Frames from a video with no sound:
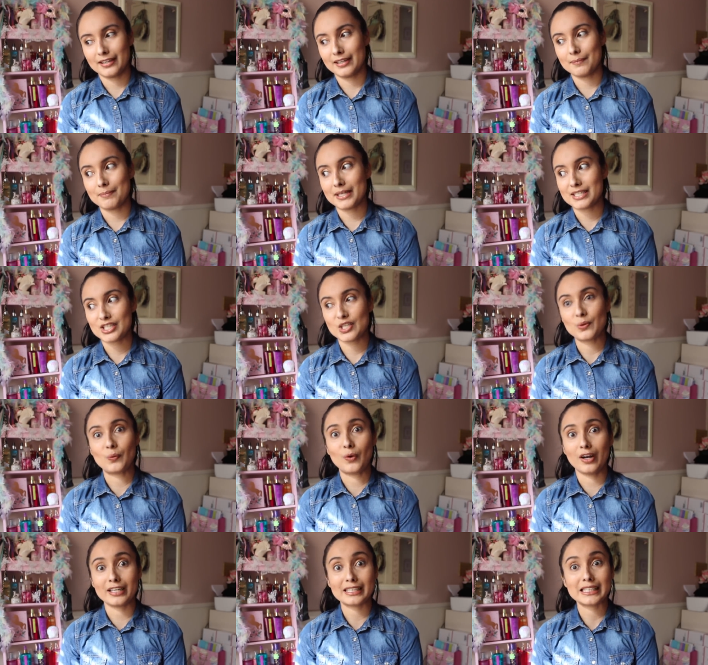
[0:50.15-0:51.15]
It makes you
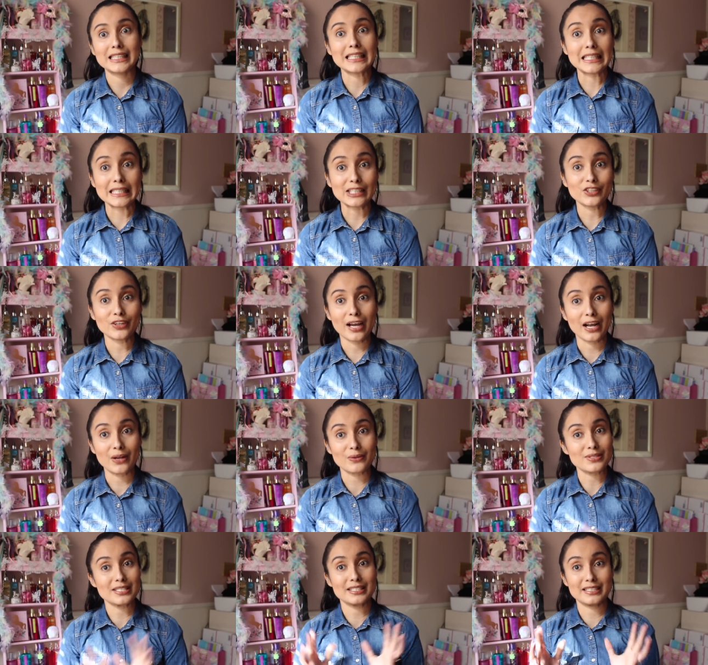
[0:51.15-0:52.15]
want to clean your
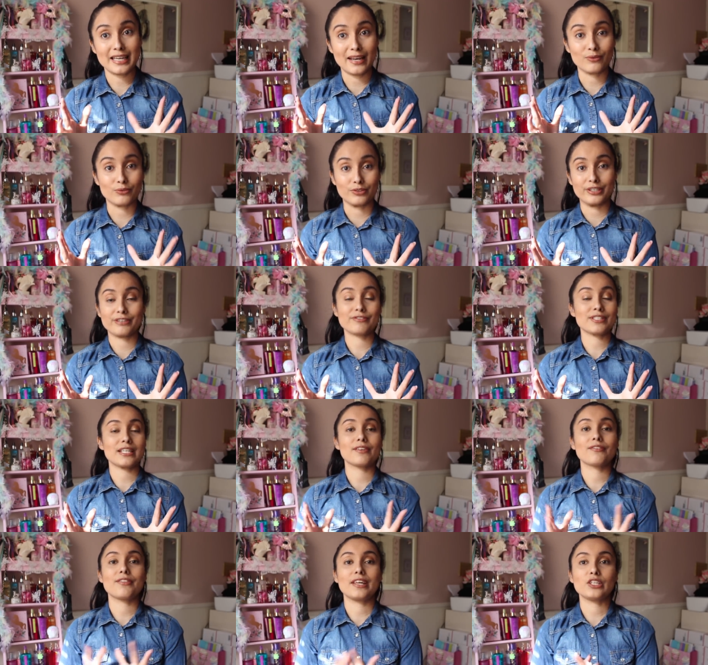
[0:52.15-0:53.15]
house and get rid of
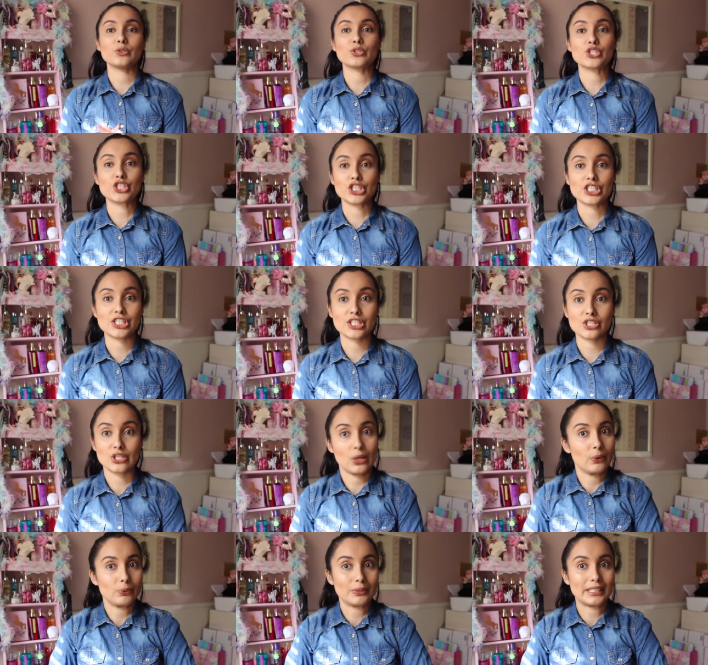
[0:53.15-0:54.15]
stuff that you just
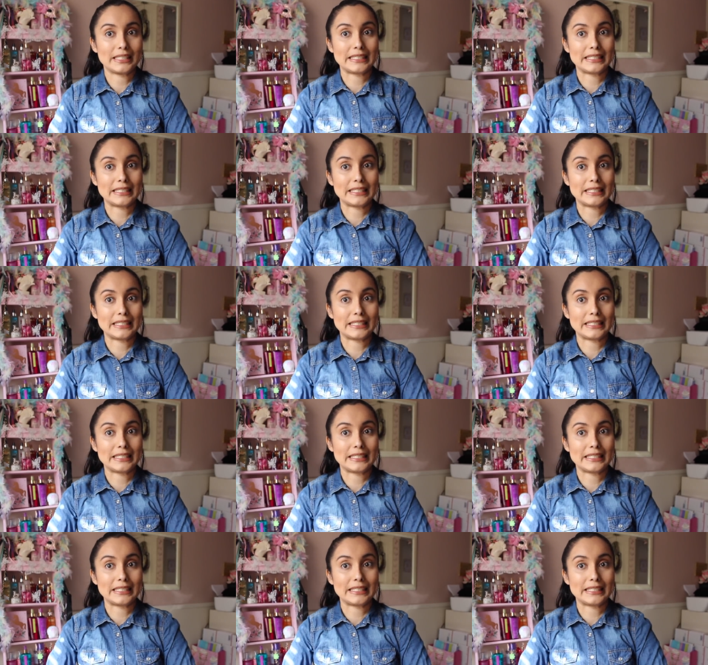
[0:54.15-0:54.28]
don't